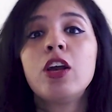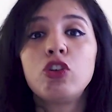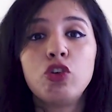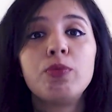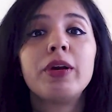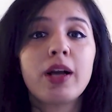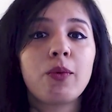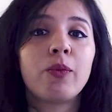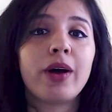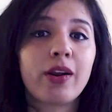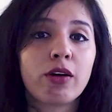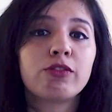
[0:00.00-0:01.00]
you become
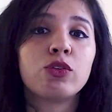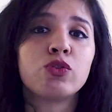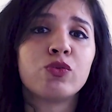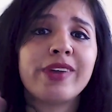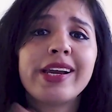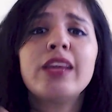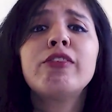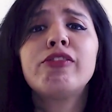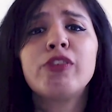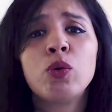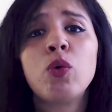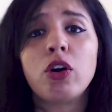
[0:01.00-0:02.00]
one of those very
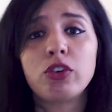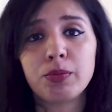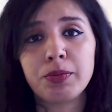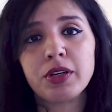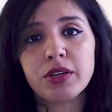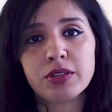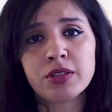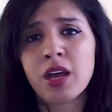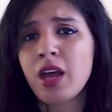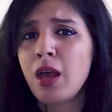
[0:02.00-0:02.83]
few entrepreneurs,